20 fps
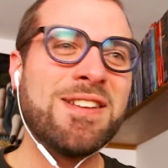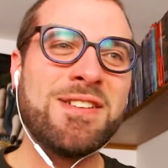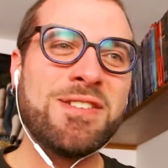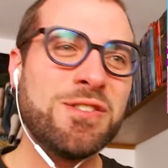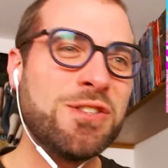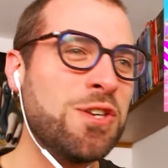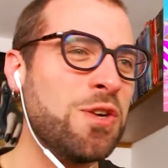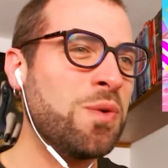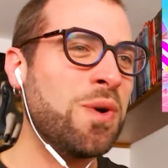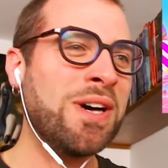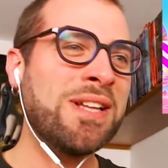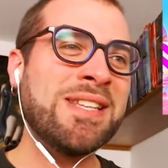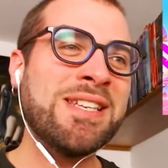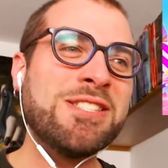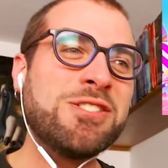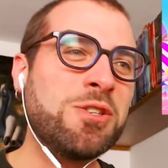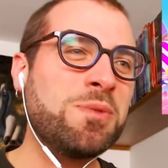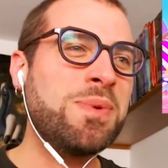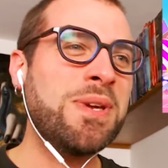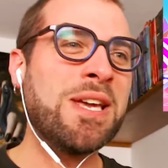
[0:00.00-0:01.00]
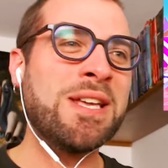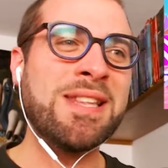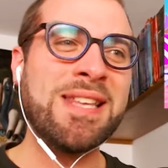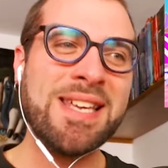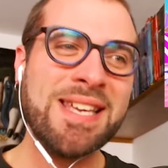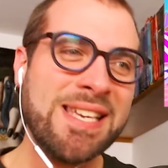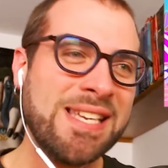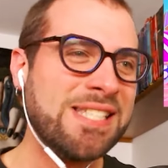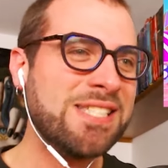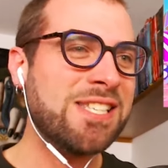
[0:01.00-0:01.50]
You want it to be an
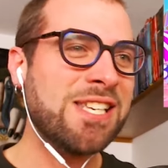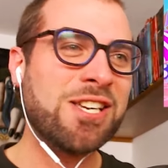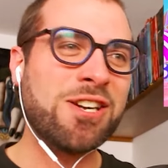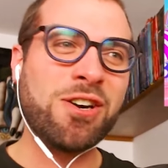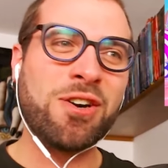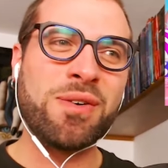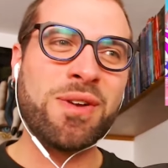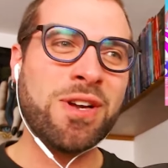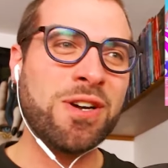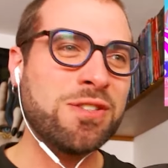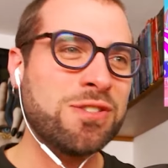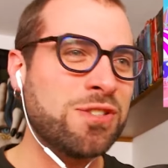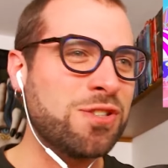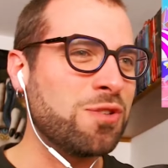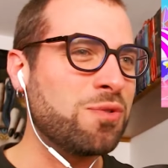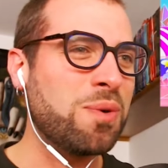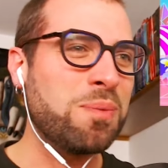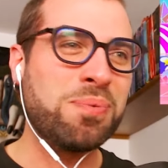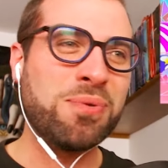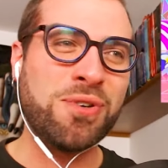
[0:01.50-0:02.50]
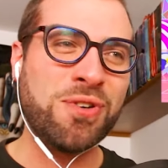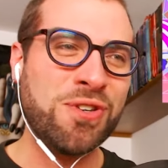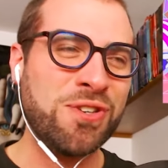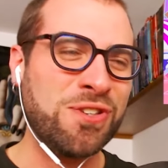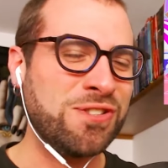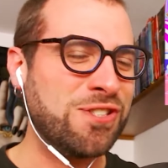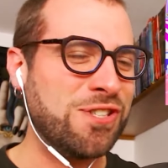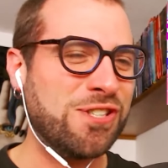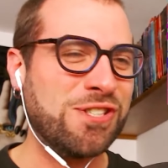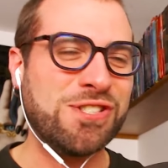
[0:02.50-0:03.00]
easy choreo to
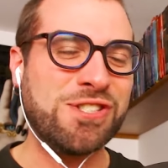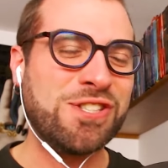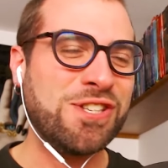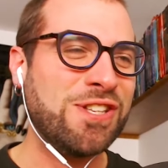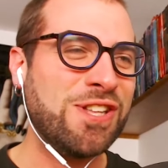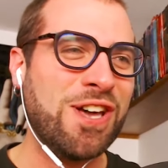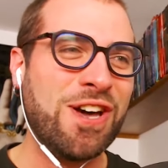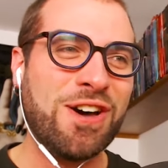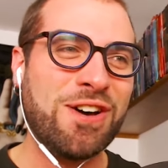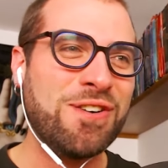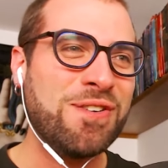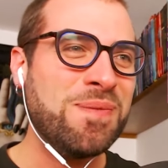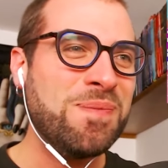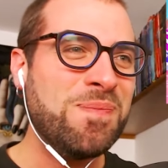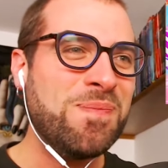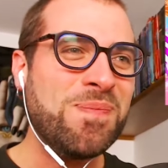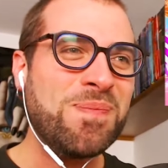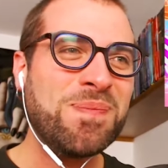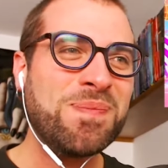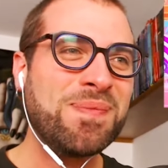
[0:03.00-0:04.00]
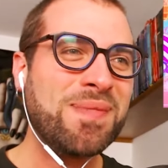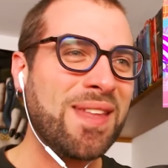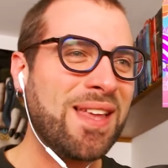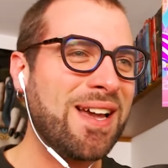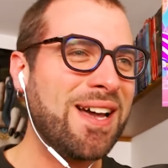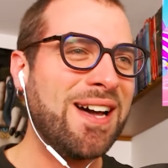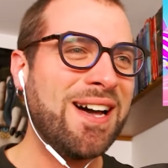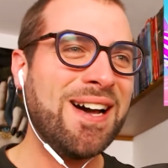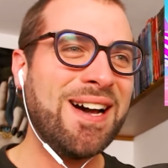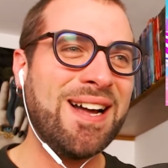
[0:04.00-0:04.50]
reproduce, you know?
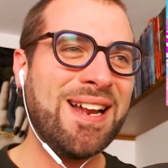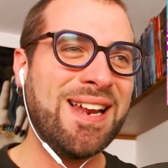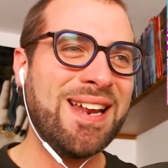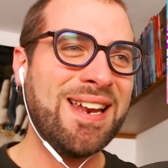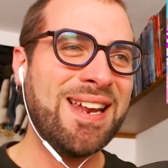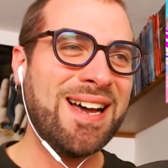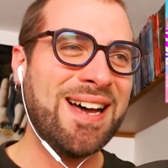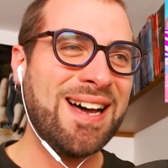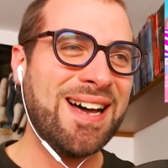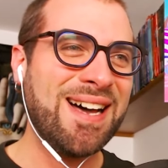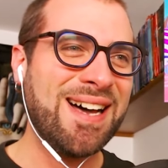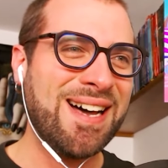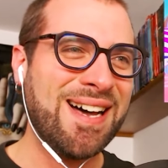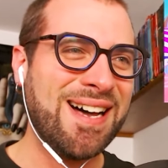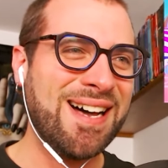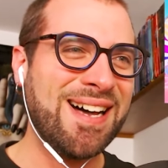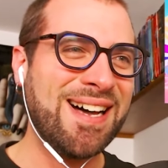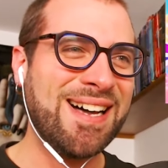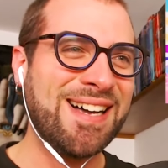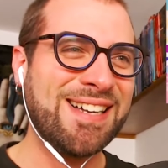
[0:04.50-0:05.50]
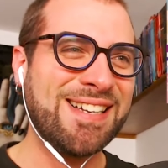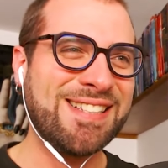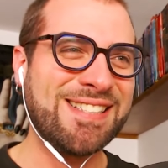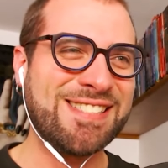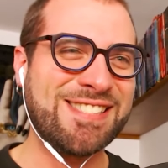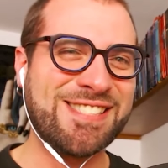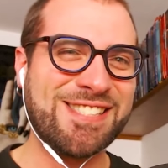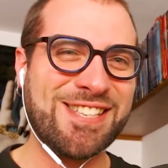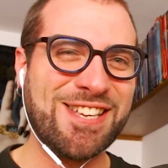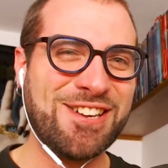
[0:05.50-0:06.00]
Ah la la,
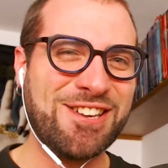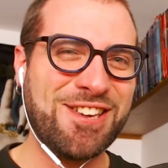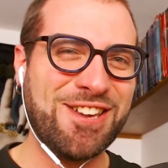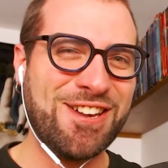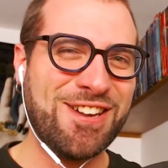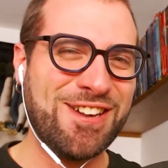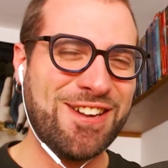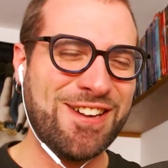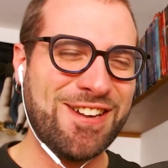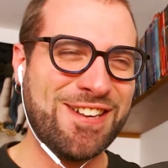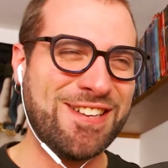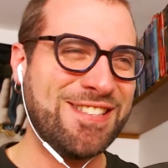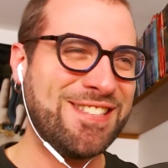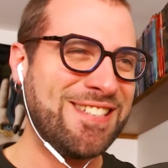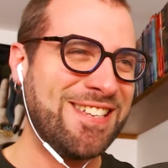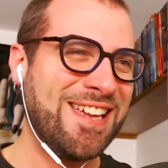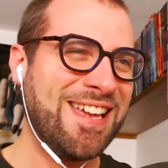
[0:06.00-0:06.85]
so good.